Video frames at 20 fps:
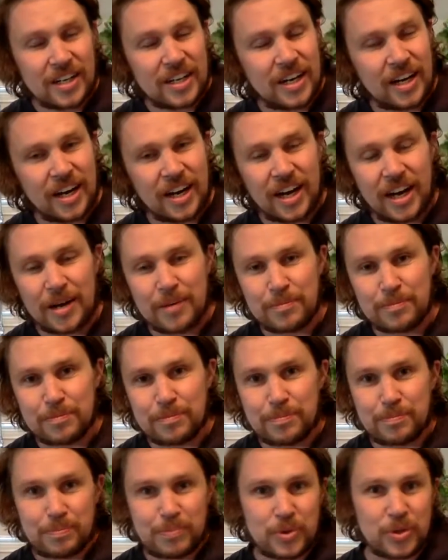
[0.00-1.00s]

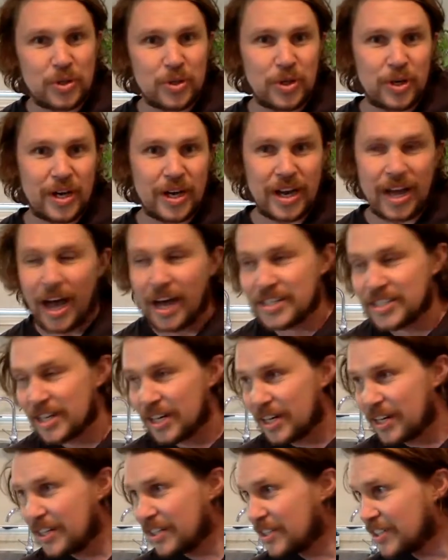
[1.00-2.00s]
pure,
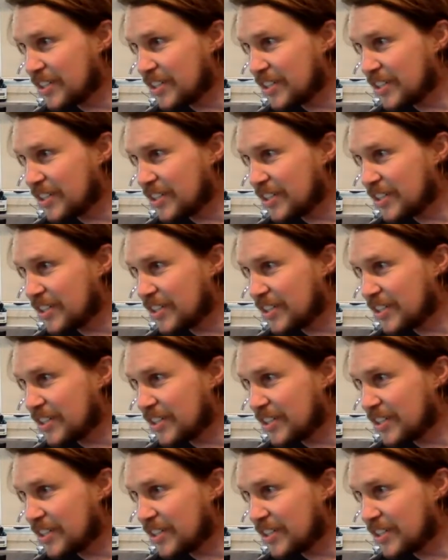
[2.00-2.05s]
utter